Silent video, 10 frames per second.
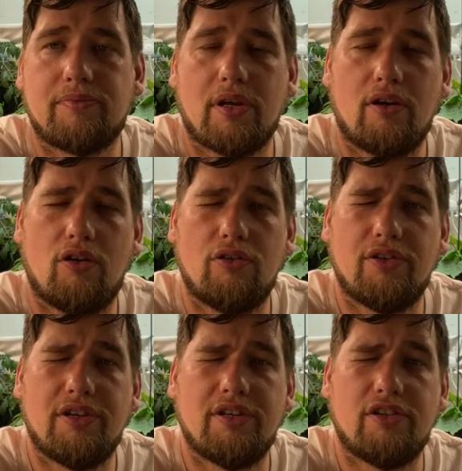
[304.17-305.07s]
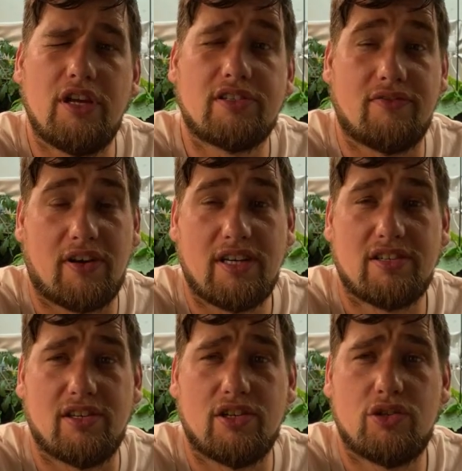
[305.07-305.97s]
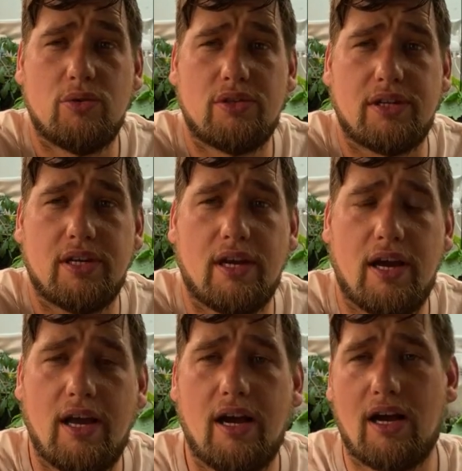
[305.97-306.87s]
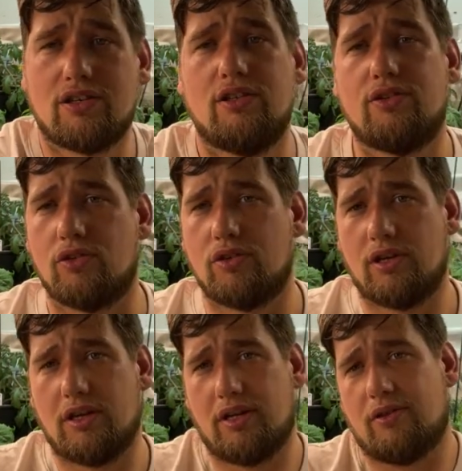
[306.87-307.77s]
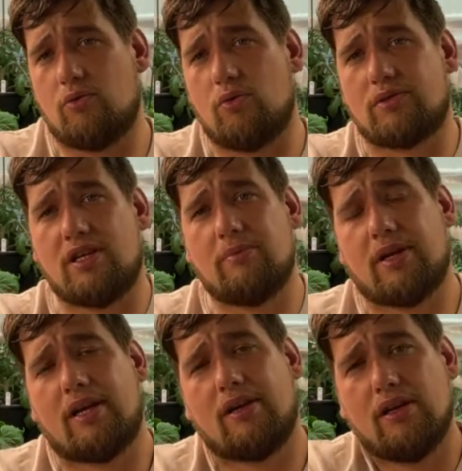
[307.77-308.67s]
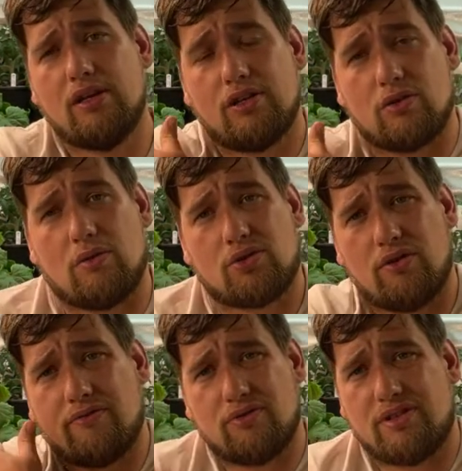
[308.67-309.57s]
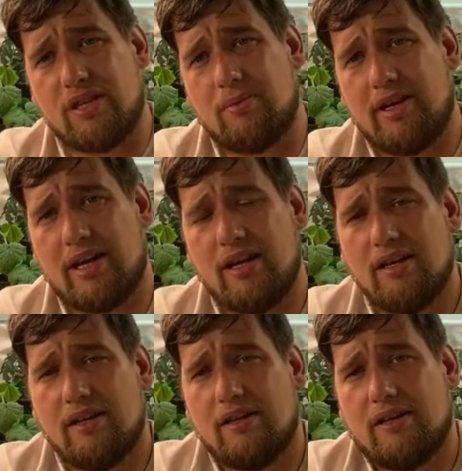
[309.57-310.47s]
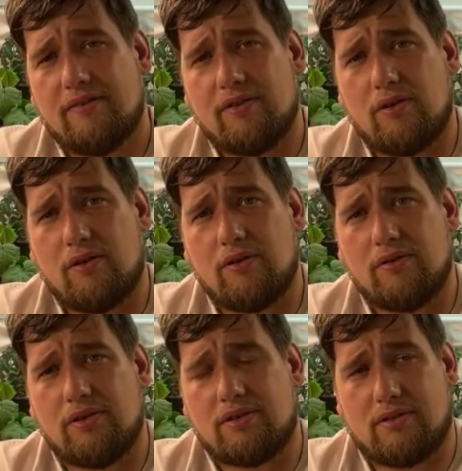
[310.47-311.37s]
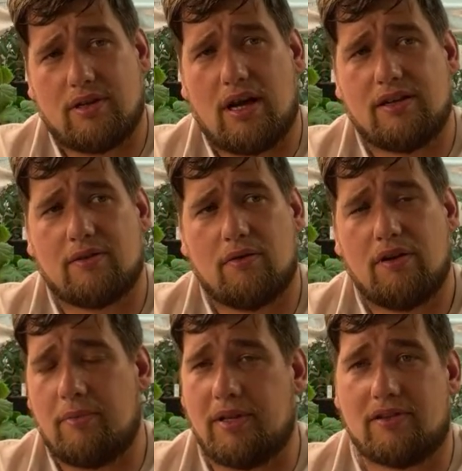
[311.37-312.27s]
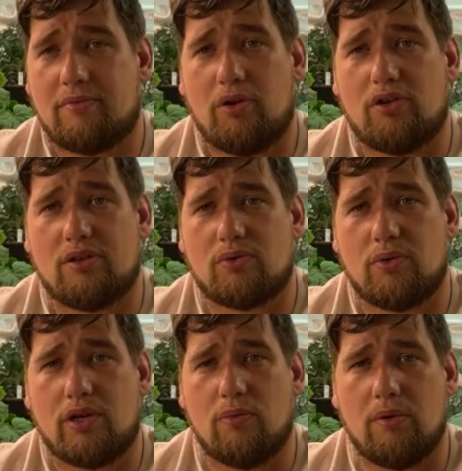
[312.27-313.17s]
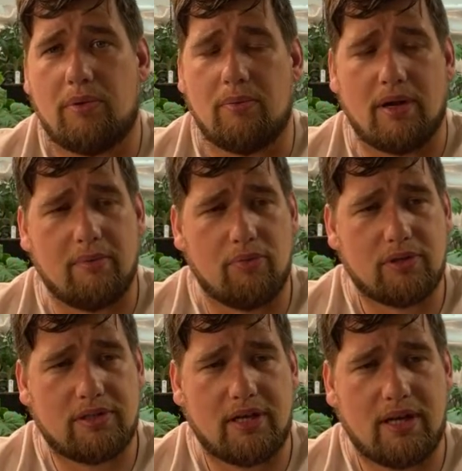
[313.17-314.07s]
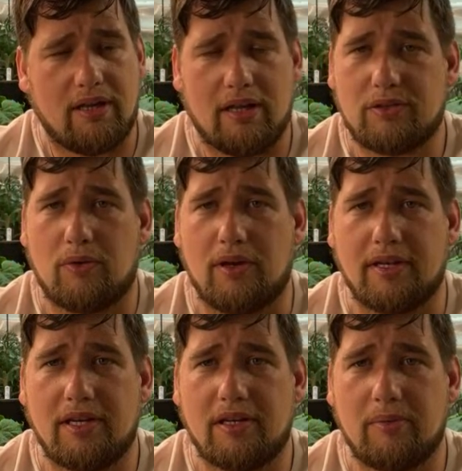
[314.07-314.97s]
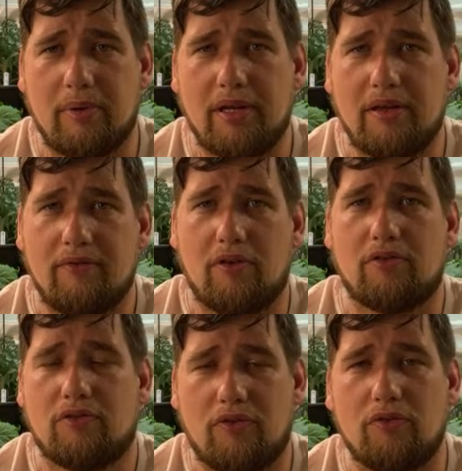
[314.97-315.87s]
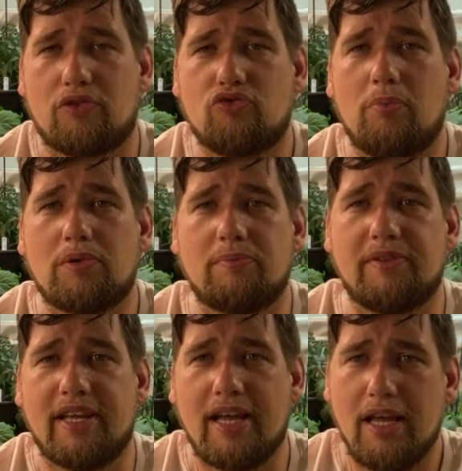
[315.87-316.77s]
on yesterday, Tuesday, I actually took the whole team again. So I was covering team leader for the guys that were in. I mean, to be honest, there was only a couple of people in, but that's all it needed to be for a troublesome day.